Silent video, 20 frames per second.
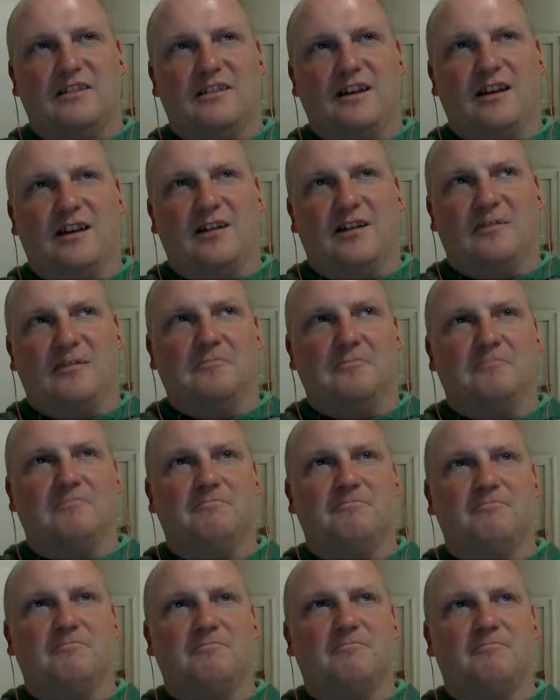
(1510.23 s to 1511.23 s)

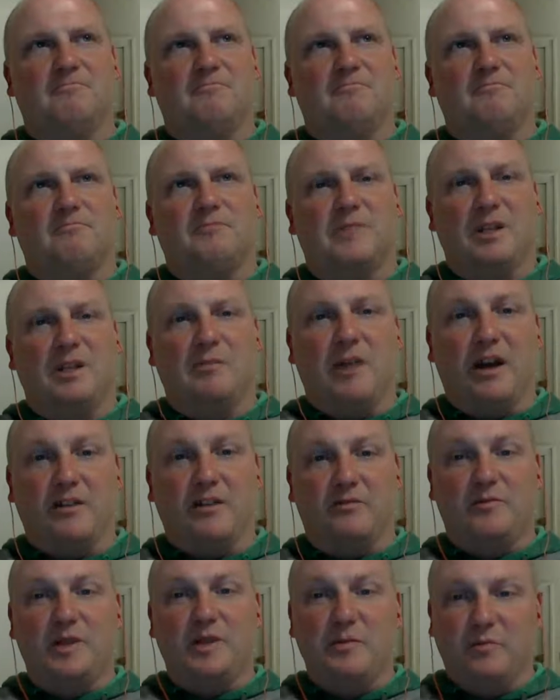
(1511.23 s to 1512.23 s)

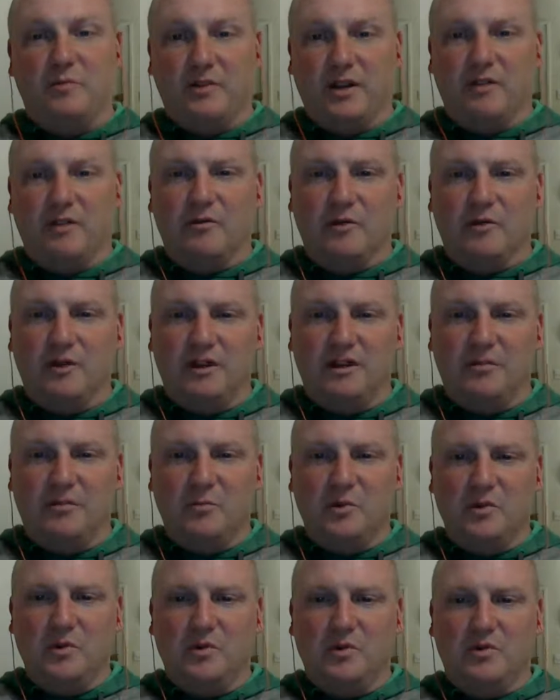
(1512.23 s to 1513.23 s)
amount of people that were in the
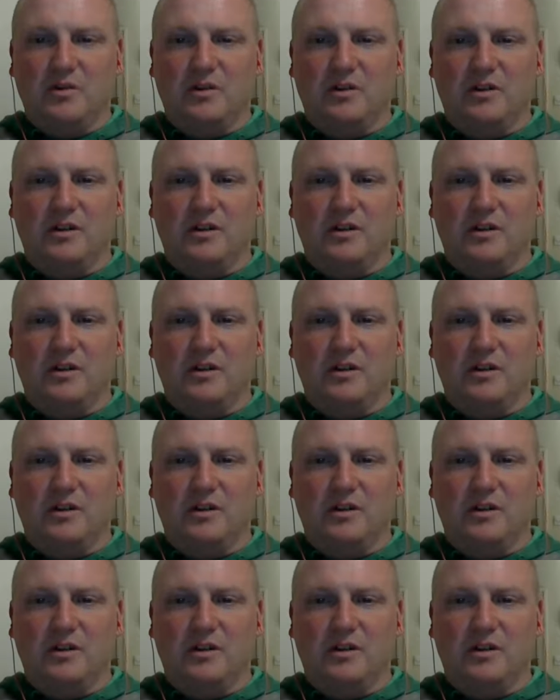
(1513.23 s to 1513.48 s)
MOOC.